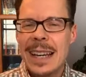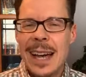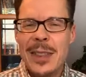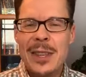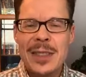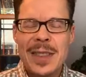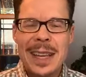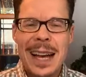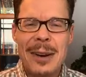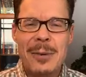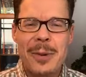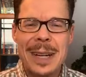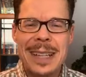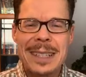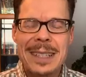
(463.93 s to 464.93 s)
other thing I
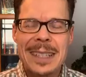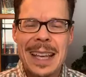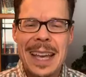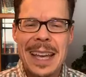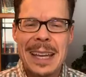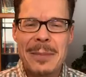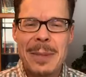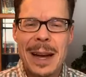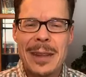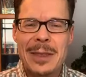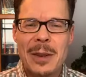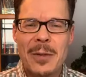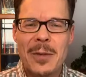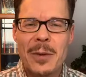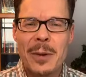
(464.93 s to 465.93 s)
want to say about
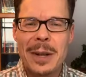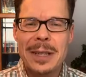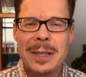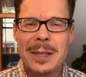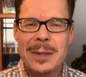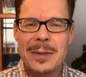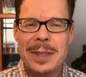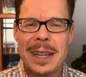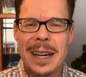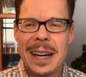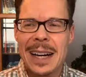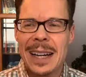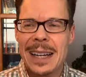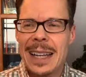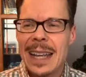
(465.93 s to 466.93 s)
the voice of
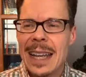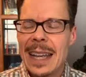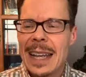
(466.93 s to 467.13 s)
God